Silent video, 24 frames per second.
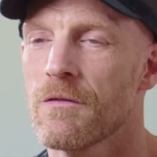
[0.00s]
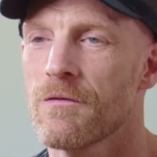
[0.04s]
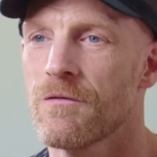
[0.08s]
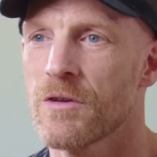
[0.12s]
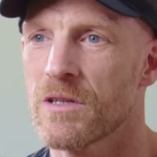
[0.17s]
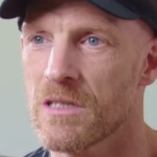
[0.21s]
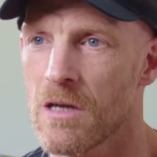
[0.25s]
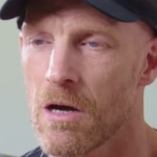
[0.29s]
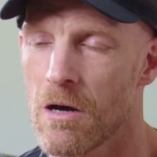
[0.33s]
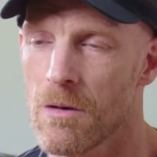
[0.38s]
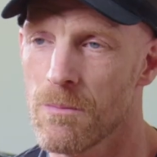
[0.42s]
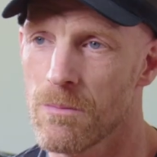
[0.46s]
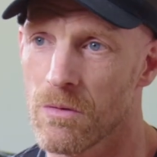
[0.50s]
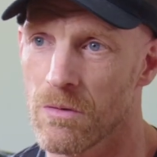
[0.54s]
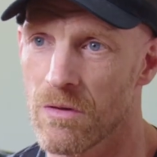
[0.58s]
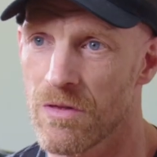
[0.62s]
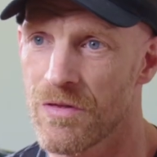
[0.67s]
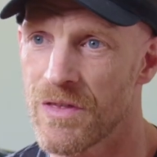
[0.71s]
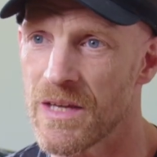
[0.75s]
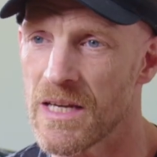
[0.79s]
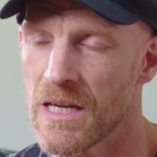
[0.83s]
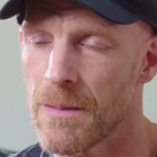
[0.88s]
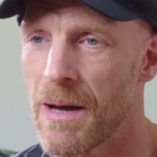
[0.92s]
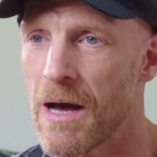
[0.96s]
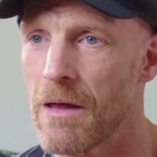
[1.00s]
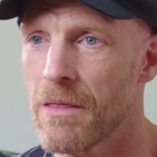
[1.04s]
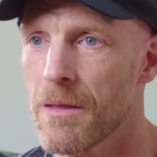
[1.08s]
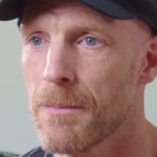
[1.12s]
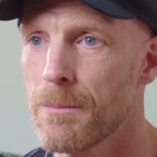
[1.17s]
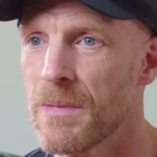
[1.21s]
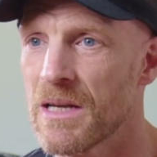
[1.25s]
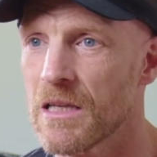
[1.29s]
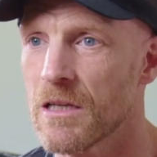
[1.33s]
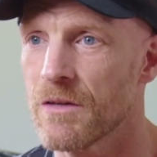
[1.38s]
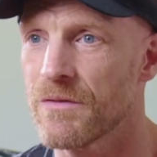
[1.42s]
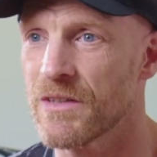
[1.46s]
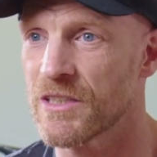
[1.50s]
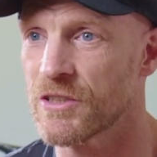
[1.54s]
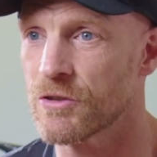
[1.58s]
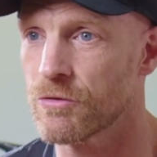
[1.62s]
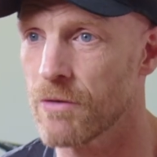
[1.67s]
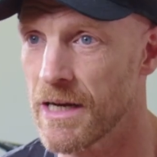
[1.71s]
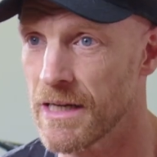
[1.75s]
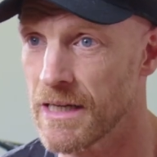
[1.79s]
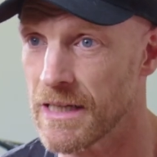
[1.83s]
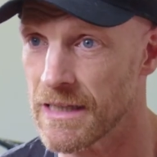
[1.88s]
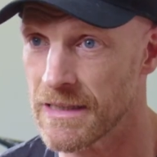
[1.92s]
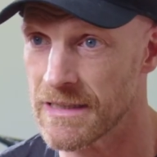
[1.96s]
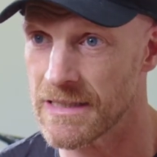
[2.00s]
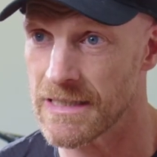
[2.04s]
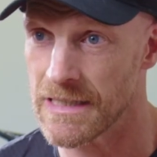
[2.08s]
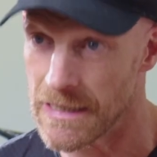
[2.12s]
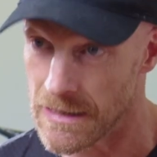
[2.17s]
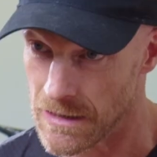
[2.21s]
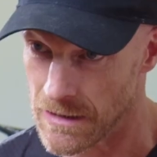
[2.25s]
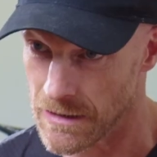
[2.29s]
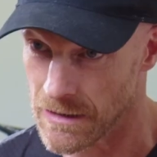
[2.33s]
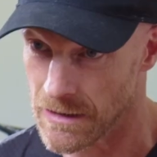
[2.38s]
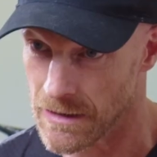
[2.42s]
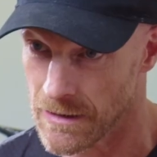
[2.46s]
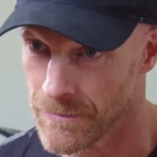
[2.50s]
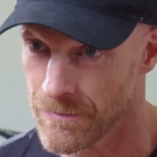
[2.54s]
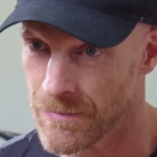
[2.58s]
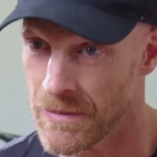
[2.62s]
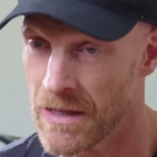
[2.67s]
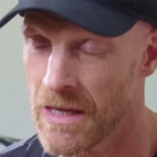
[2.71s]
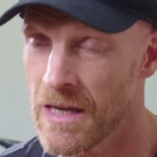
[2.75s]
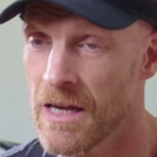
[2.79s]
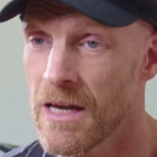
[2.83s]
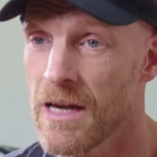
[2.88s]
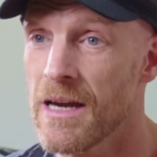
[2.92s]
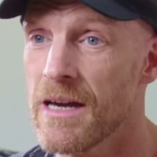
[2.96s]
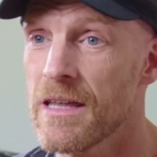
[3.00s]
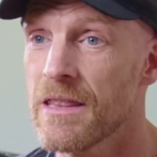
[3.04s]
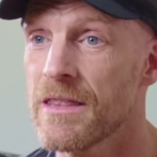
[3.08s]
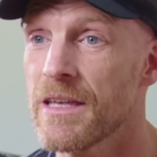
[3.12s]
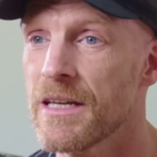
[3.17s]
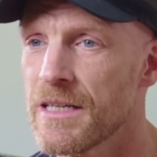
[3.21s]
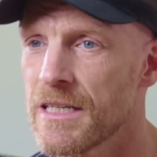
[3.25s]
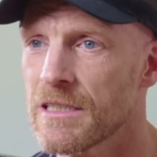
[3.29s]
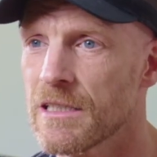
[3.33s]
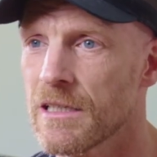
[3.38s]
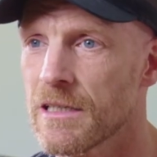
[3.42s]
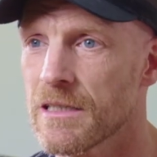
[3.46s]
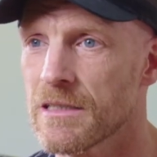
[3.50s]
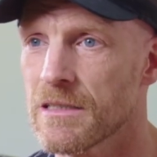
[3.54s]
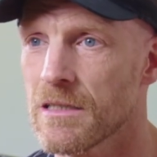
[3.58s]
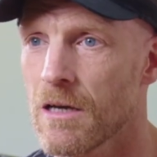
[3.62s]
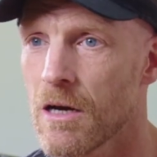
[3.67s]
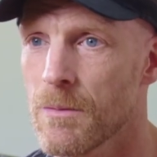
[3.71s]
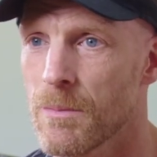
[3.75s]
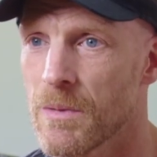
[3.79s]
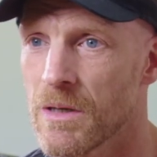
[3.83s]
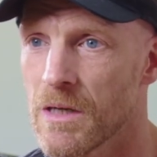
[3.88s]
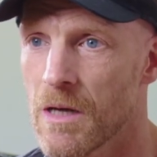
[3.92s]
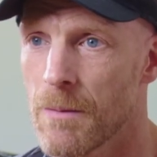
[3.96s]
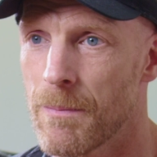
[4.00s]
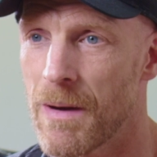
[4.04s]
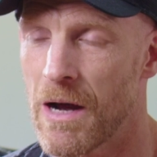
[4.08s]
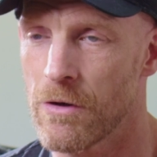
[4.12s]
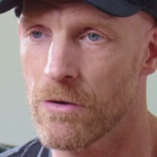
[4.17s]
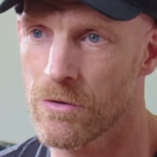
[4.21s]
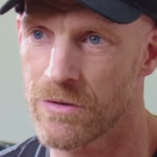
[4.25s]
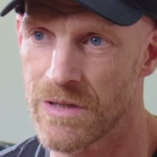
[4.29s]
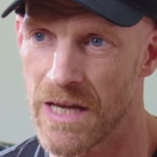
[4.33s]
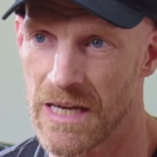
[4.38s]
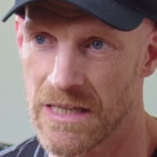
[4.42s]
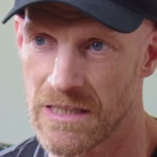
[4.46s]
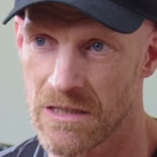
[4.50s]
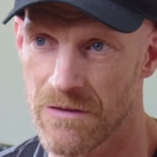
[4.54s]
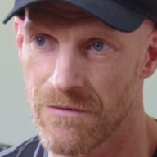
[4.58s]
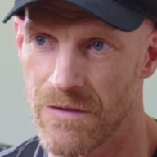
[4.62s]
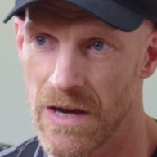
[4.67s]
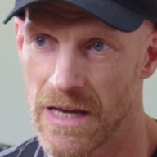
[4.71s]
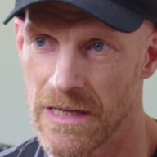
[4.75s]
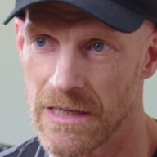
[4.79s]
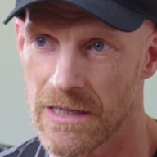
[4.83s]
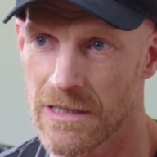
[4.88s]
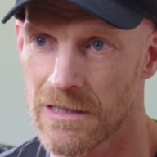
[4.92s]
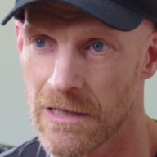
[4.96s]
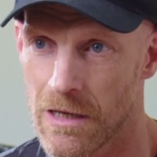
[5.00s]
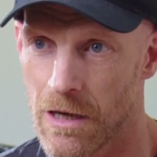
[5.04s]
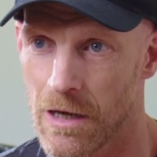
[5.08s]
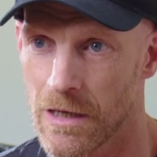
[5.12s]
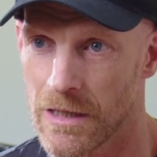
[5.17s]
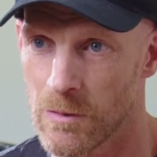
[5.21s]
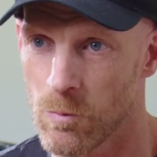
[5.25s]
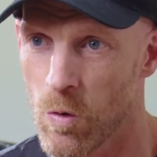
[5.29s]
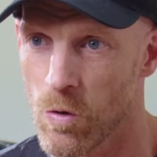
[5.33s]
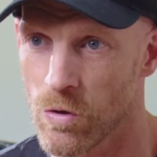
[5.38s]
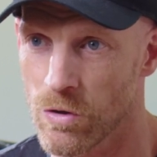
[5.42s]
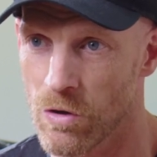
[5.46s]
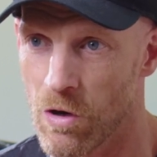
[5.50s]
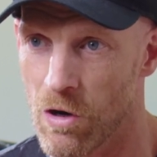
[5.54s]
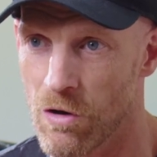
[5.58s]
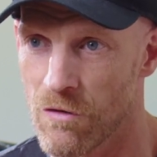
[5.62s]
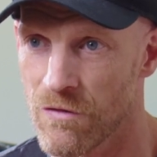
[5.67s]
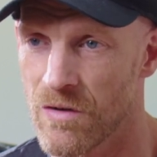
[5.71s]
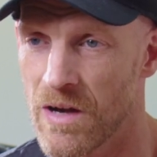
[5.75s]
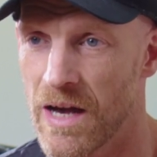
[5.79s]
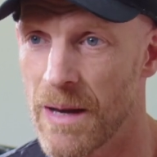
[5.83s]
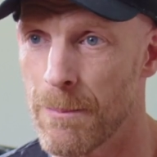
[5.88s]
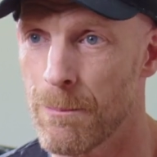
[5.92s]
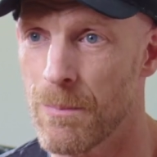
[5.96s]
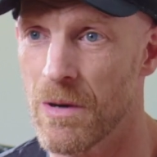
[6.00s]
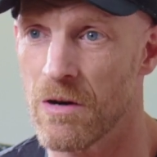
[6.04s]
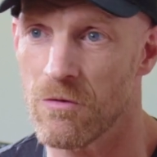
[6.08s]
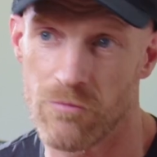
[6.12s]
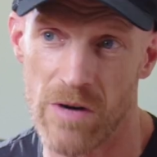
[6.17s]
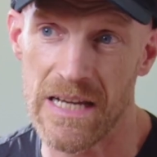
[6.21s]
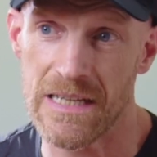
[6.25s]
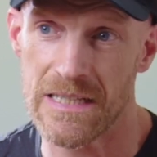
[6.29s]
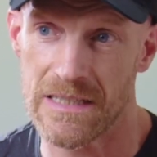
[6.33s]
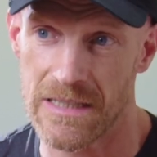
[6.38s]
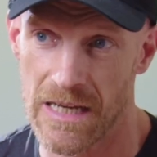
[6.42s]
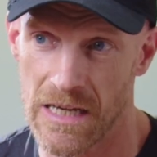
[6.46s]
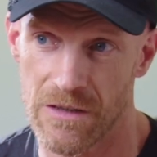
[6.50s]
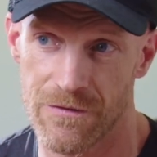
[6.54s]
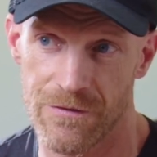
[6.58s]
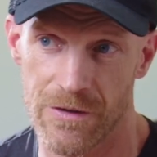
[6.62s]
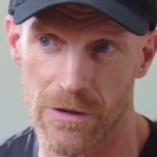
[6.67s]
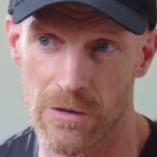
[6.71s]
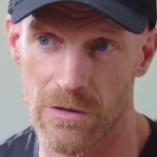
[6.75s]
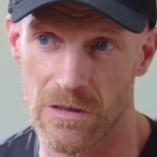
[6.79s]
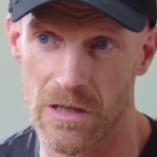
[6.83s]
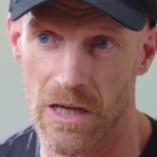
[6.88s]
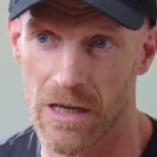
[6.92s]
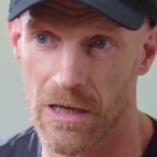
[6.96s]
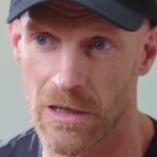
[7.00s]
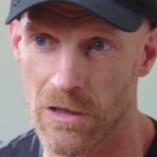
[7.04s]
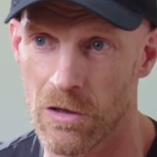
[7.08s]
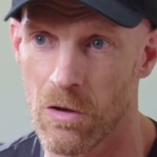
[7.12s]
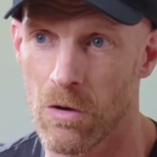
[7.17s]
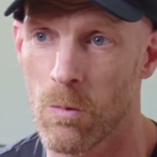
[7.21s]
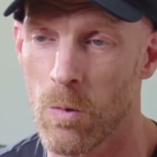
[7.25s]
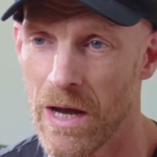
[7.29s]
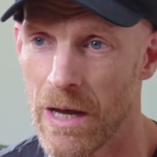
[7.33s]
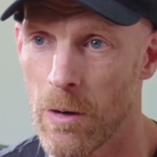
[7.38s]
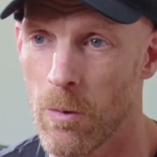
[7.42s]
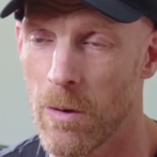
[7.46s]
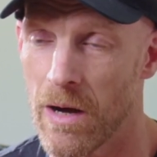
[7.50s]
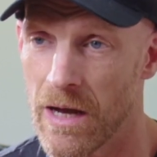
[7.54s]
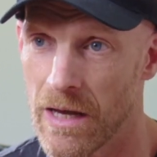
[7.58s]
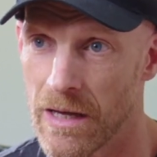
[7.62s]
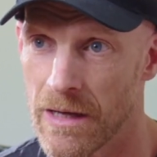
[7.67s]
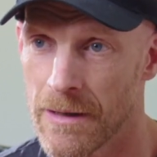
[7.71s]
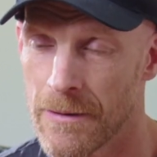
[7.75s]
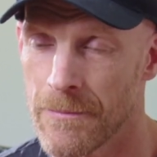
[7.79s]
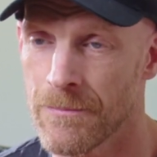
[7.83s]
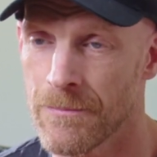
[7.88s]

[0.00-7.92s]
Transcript: For example, think about the middle of a training season. The initial excitement about your next event has likely worn off, but race day feels like a long way away.